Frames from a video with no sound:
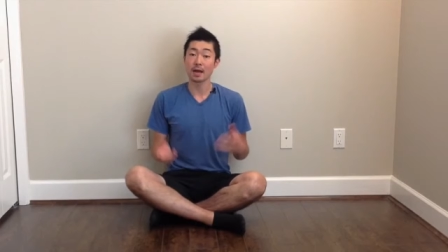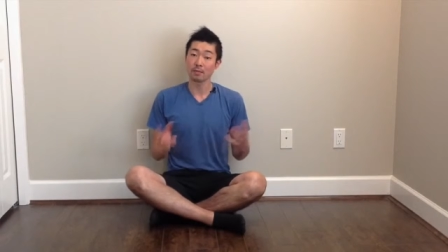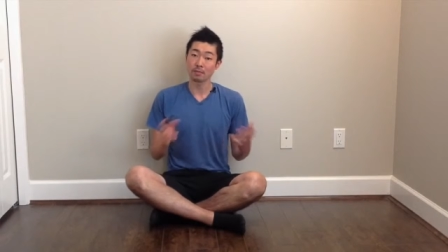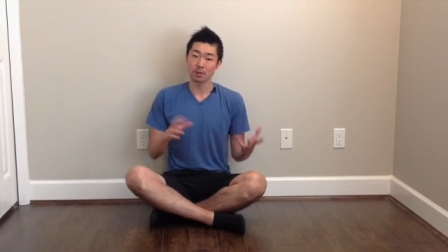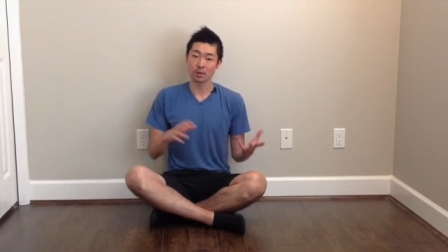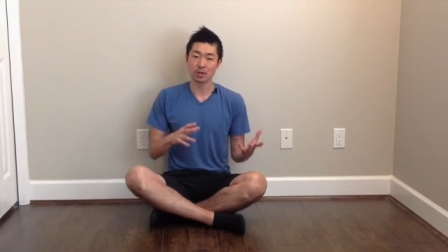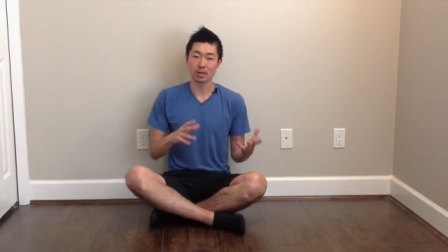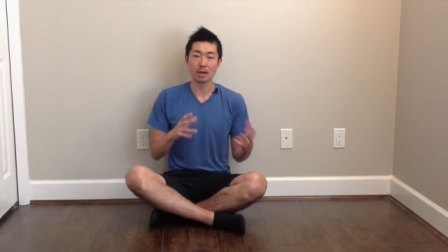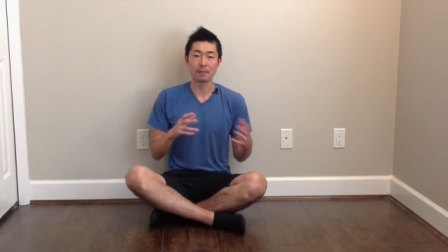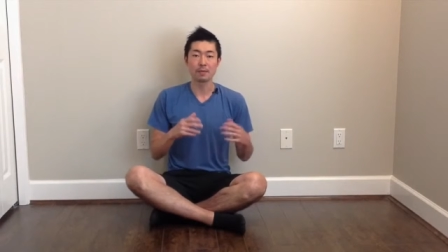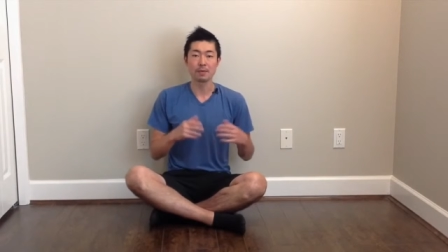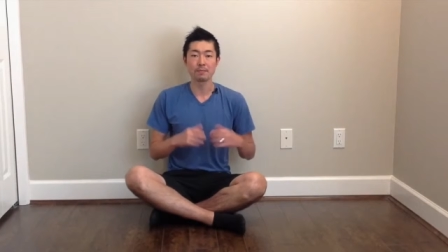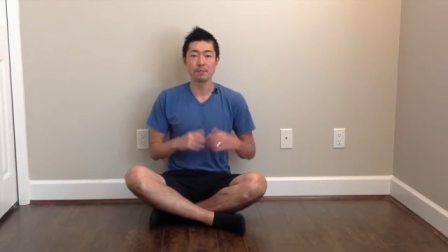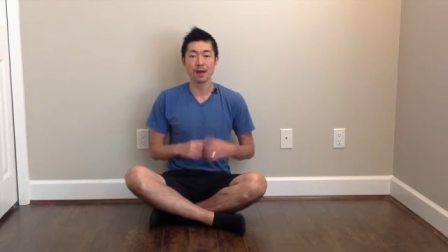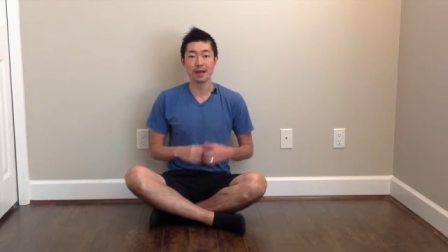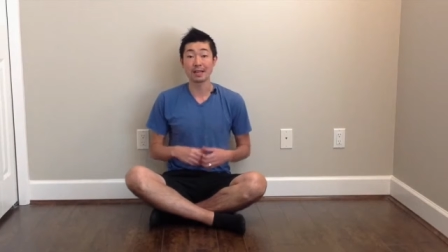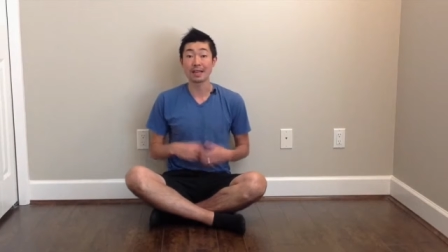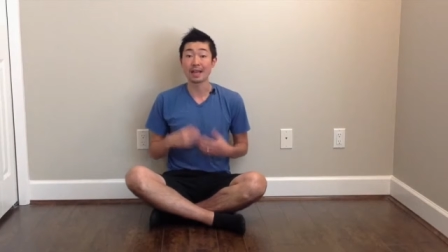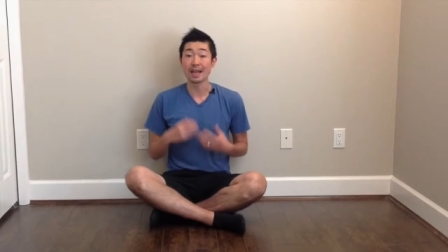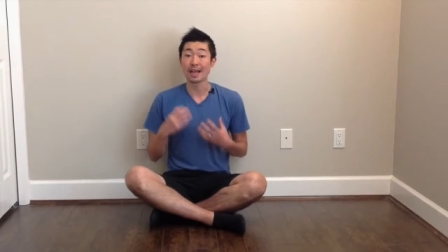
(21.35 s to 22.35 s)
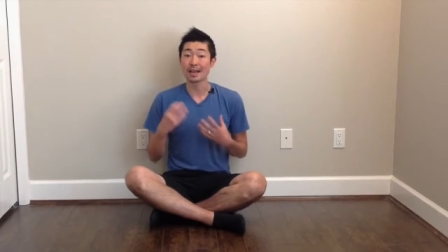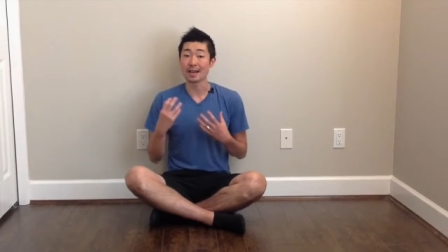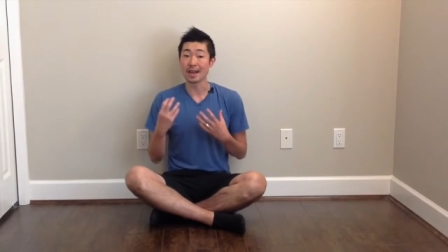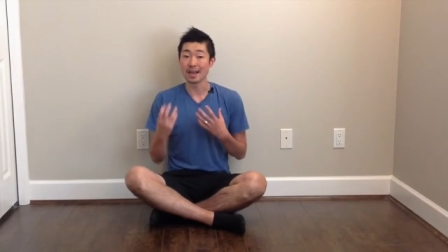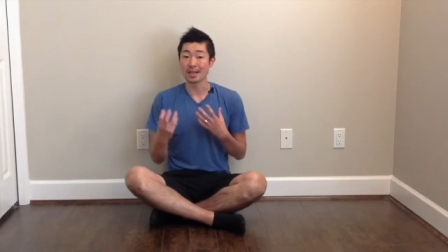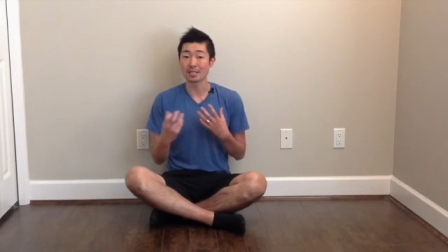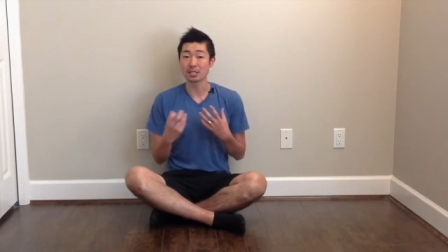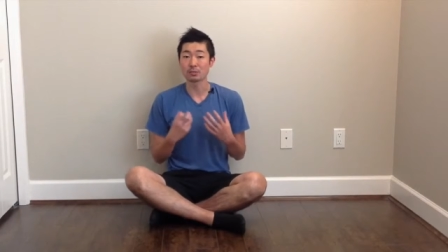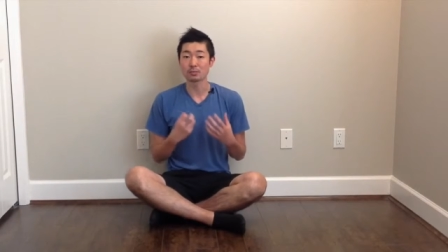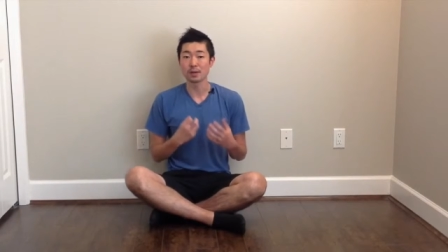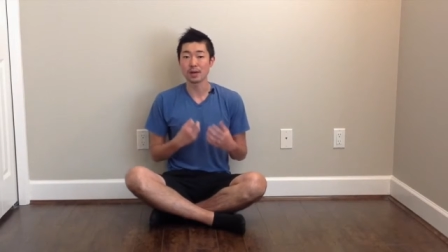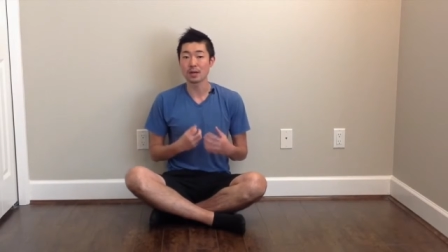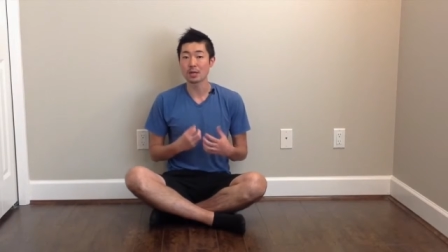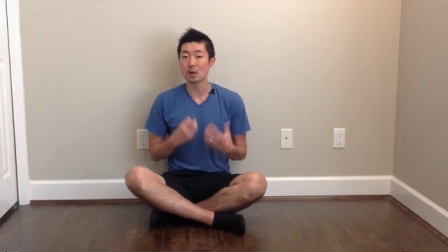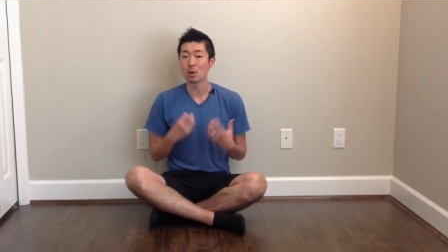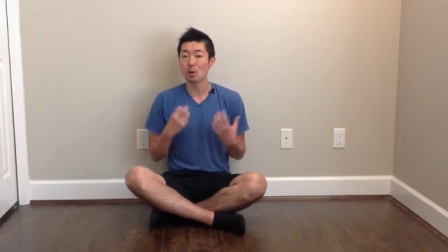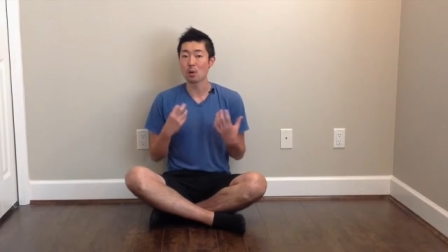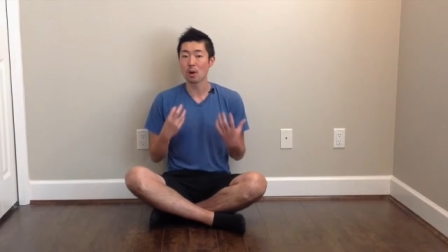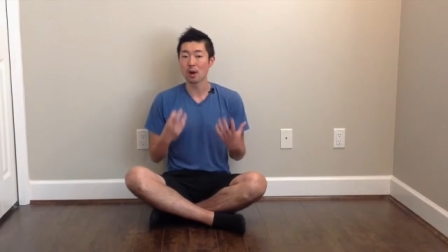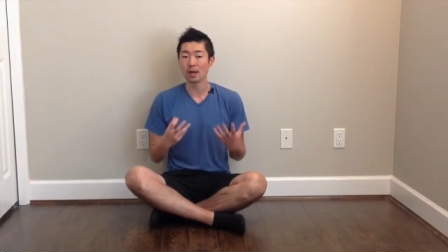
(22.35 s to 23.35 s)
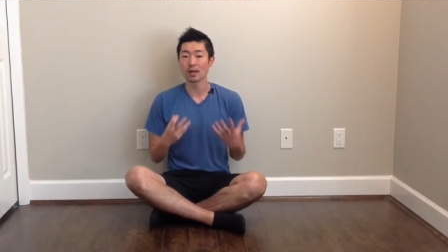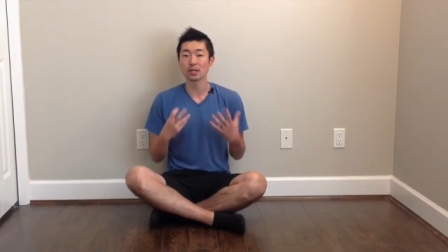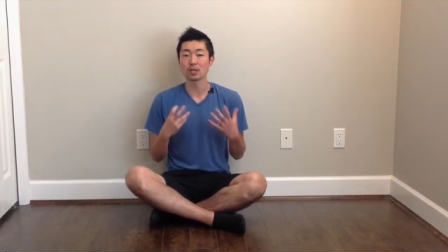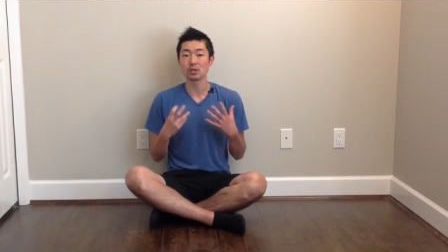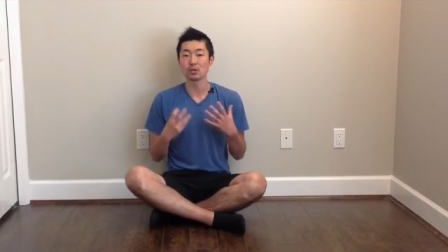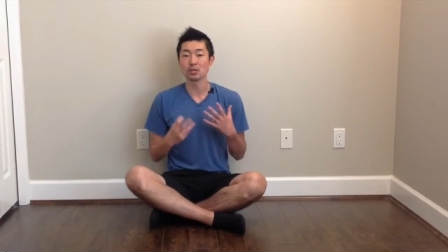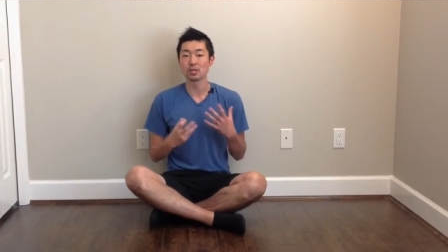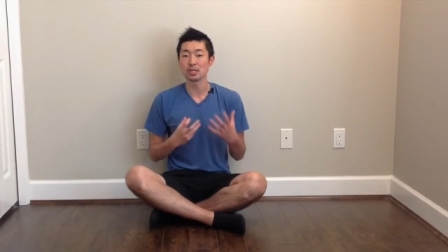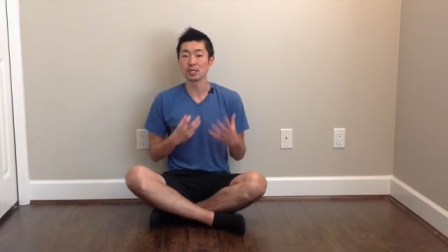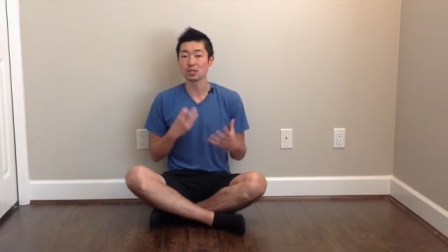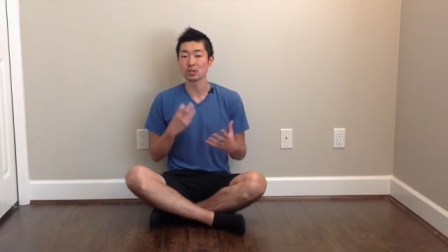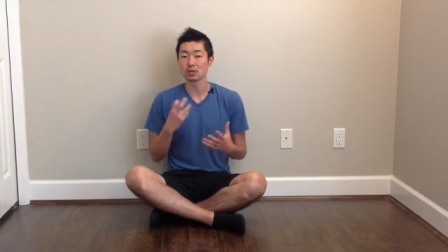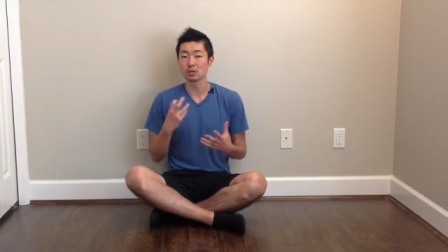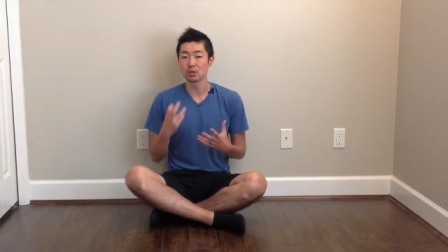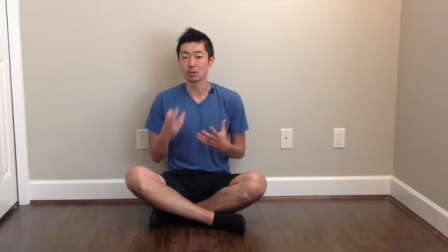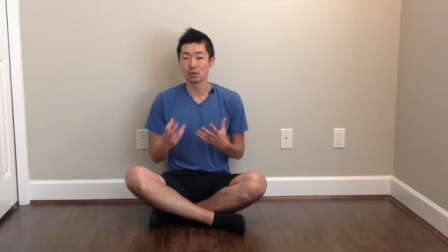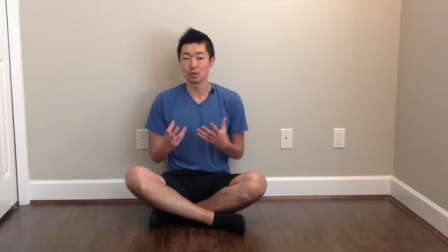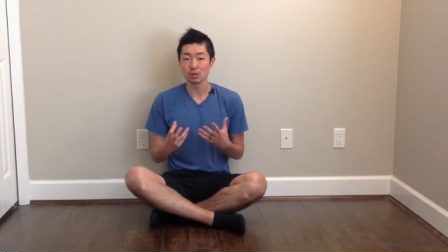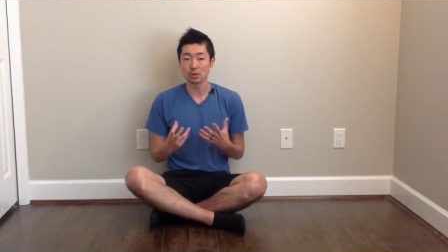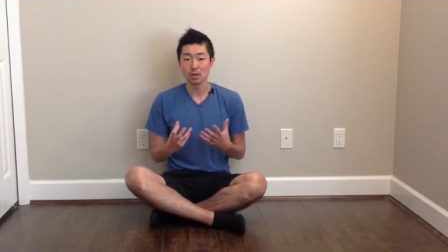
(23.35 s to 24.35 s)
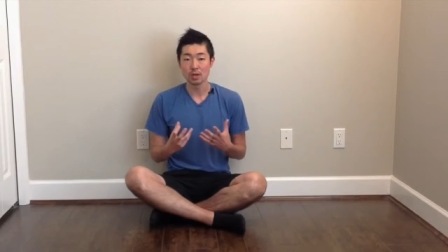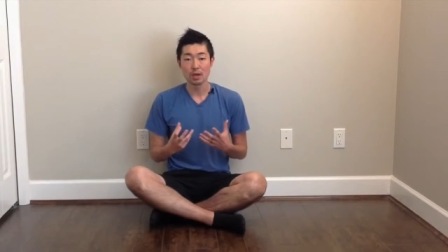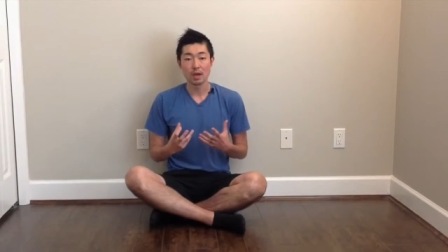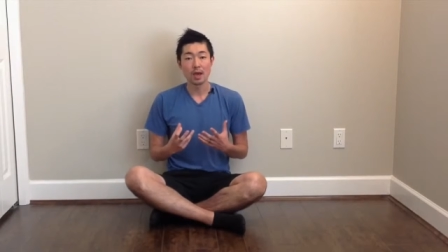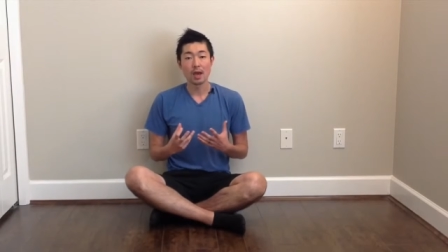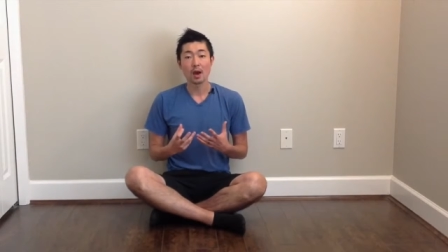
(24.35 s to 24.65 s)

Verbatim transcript: I'm going to come in back and explain what you need to do